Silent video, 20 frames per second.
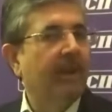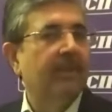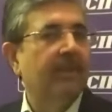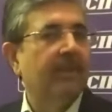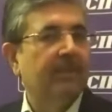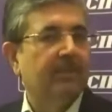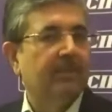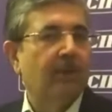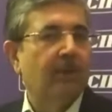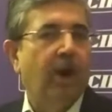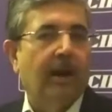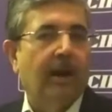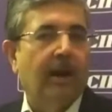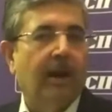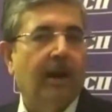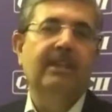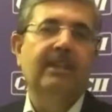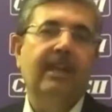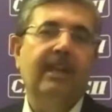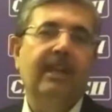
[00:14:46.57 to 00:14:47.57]

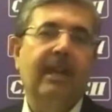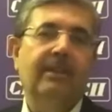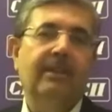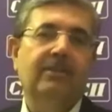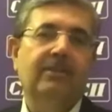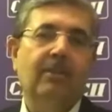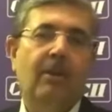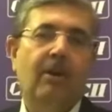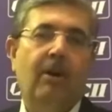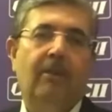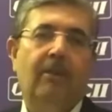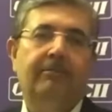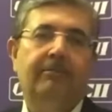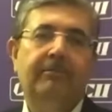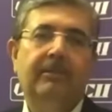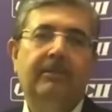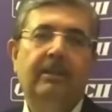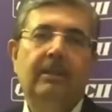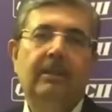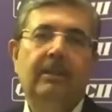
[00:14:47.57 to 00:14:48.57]
Similarly, let's take the case
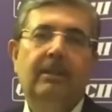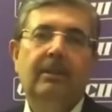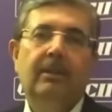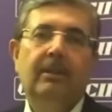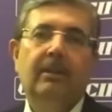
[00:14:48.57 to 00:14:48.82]
of